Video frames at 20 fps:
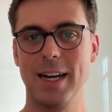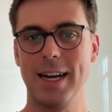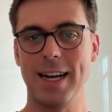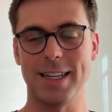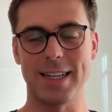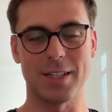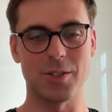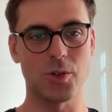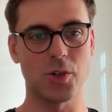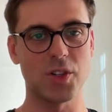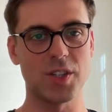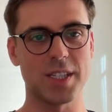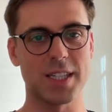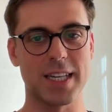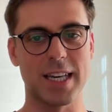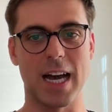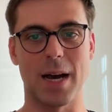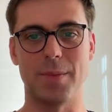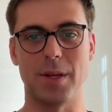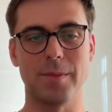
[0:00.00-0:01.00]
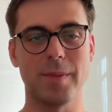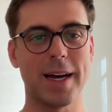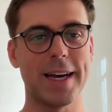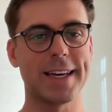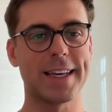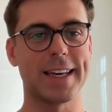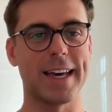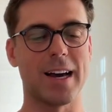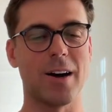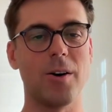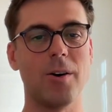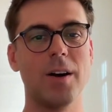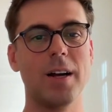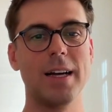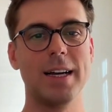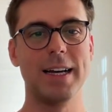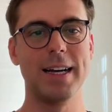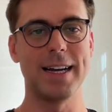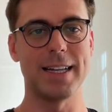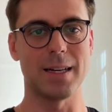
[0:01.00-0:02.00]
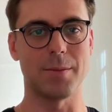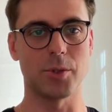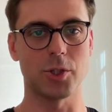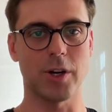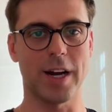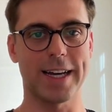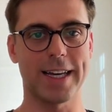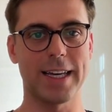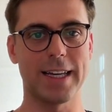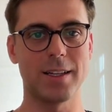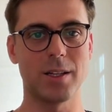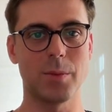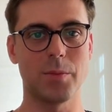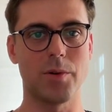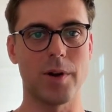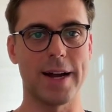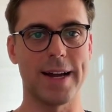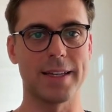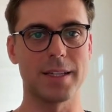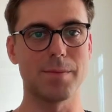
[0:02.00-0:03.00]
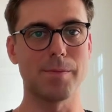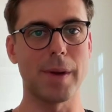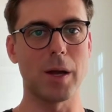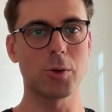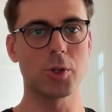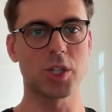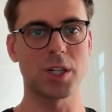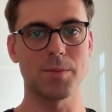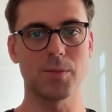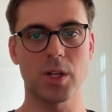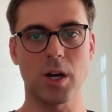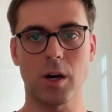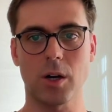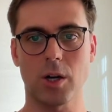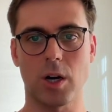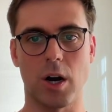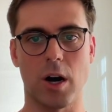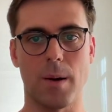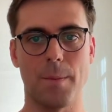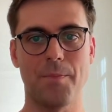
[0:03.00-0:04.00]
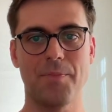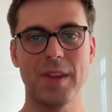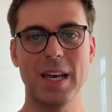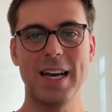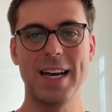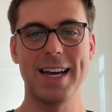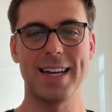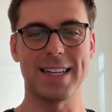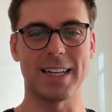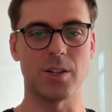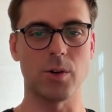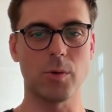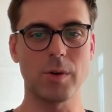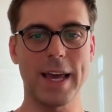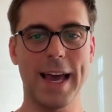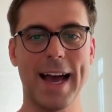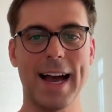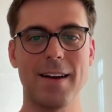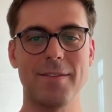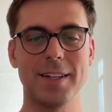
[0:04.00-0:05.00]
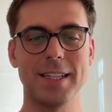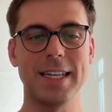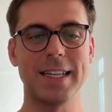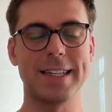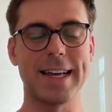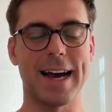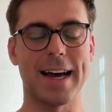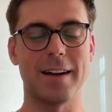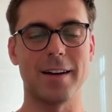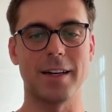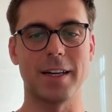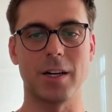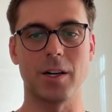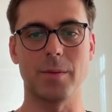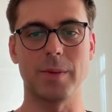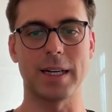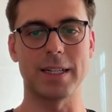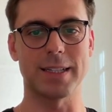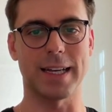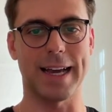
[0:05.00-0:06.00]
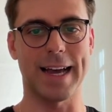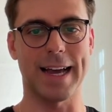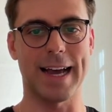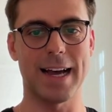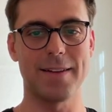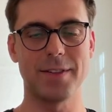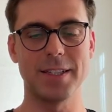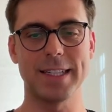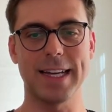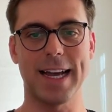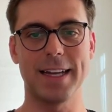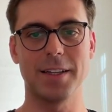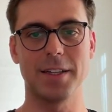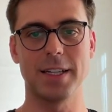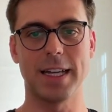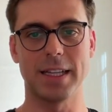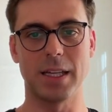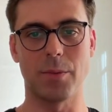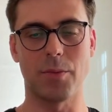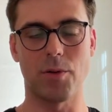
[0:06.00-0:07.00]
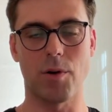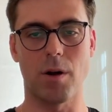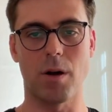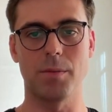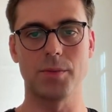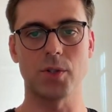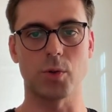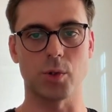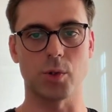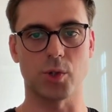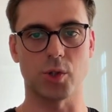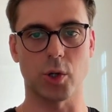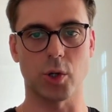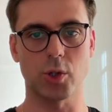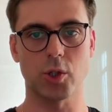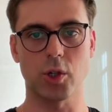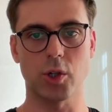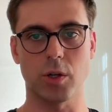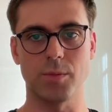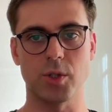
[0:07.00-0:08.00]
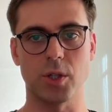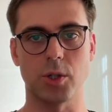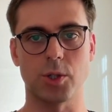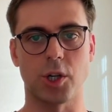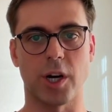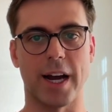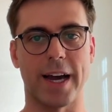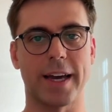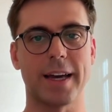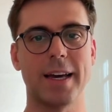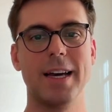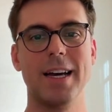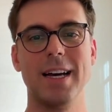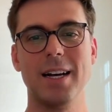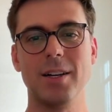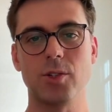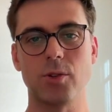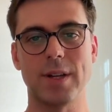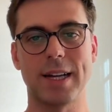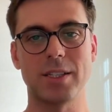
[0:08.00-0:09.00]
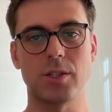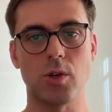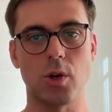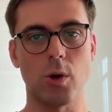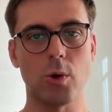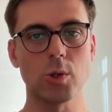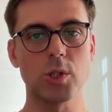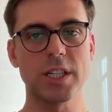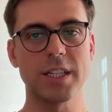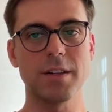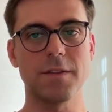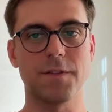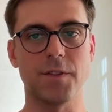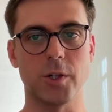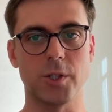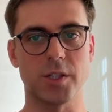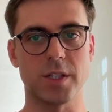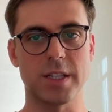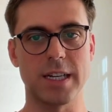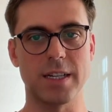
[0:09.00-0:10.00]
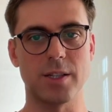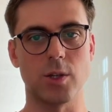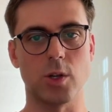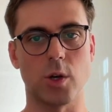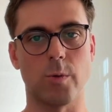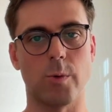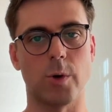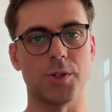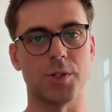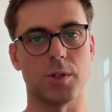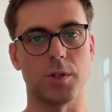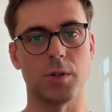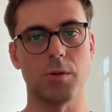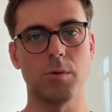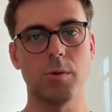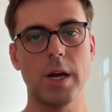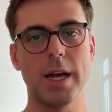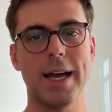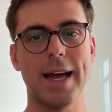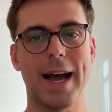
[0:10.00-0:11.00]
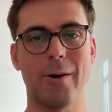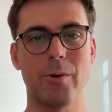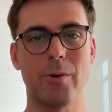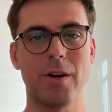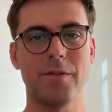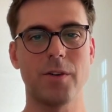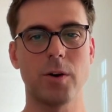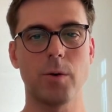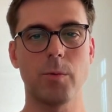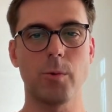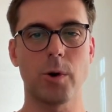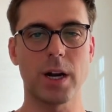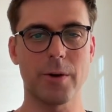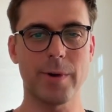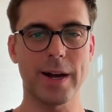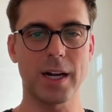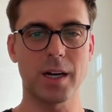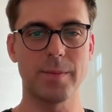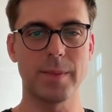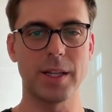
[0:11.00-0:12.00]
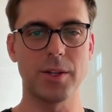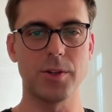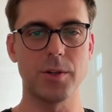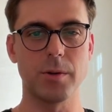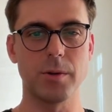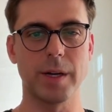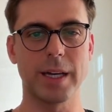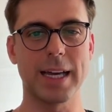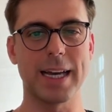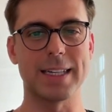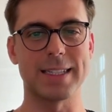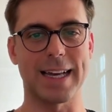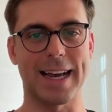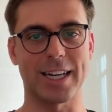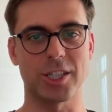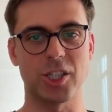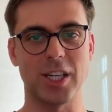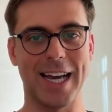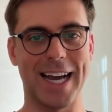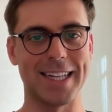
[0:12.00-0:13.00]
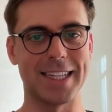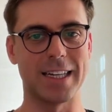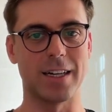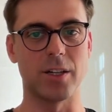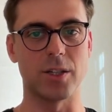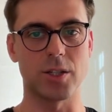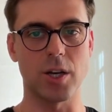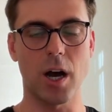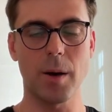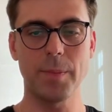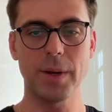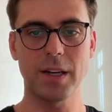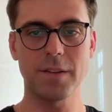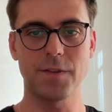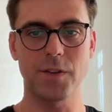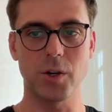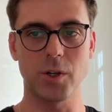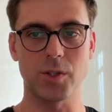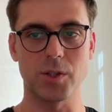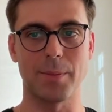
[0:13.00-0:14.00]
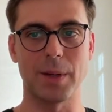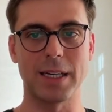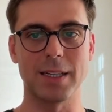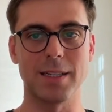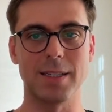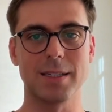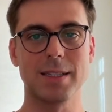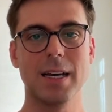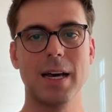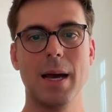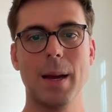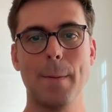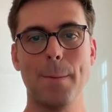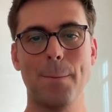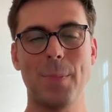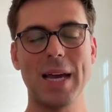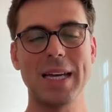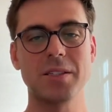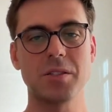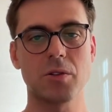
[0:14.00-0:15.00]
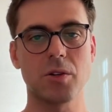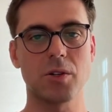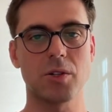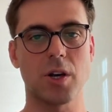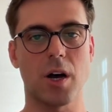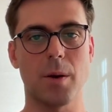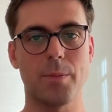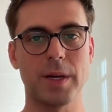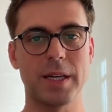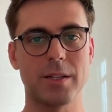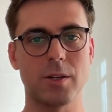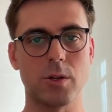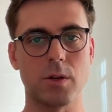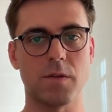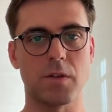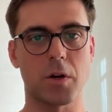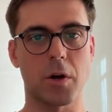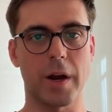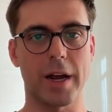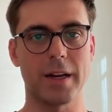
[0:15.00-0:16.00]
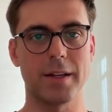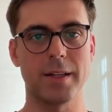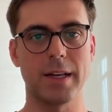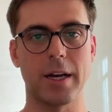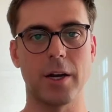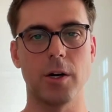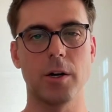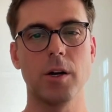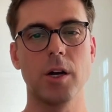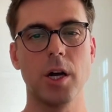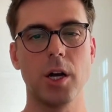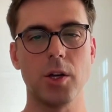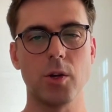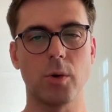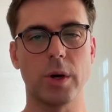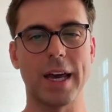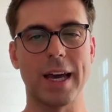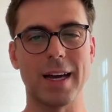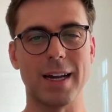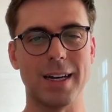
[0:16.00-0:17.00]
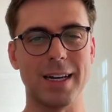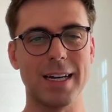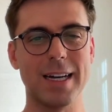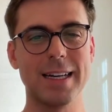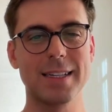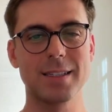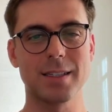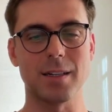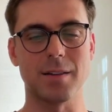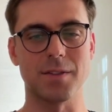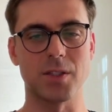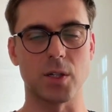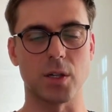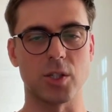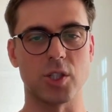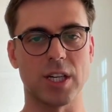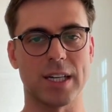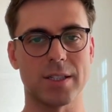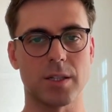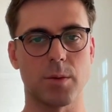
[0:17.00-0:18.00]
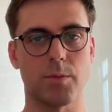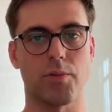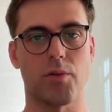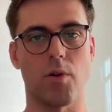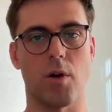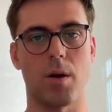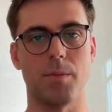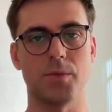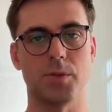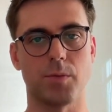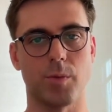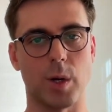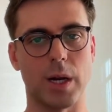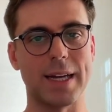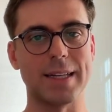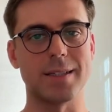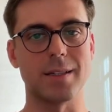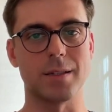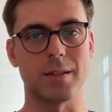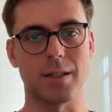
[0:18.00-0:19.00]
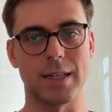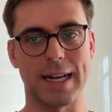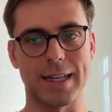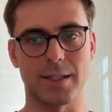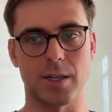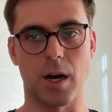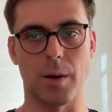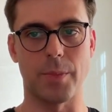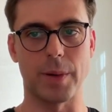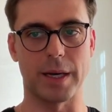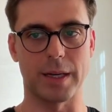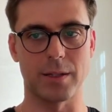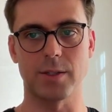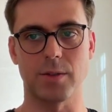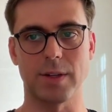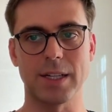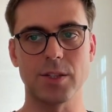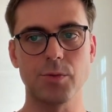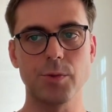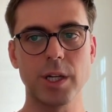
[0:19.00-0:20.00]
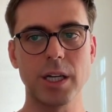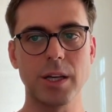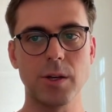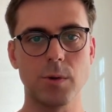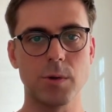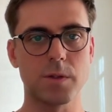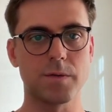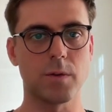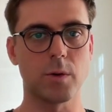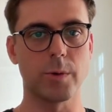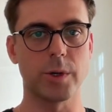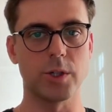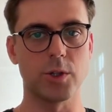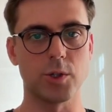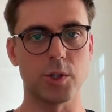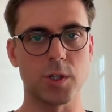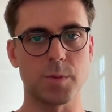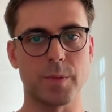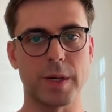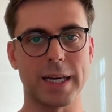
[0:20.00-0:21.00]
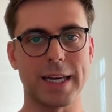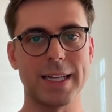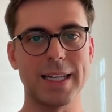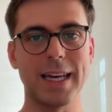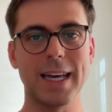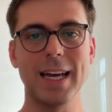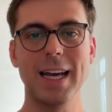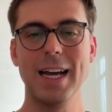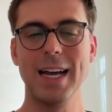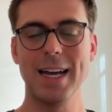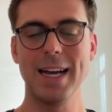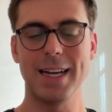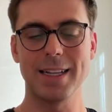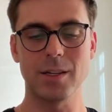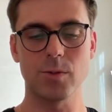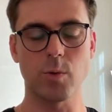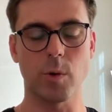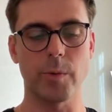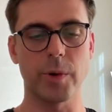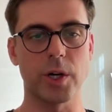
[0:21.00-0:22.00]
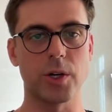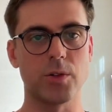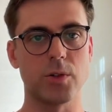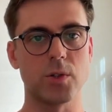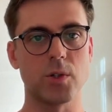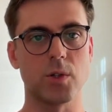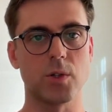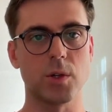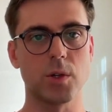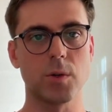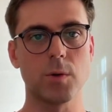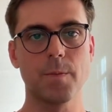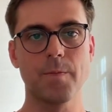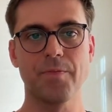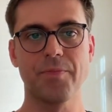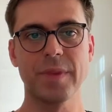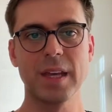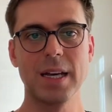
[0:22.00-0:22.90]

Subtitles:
And as you can see, I'm in my account and I'm tracking the brand MailChimp.com. And I don't yet have any data here because I haven't added any prompts or search terms to track. So that's usually the first thing that you want to do. However, what I recommend doing is actually adding a topic first, because based on the topic that you've created here, you'll get a list of suggested prompts related to that topic. So that's really useful when you're just beginning, and that's what we're going to do.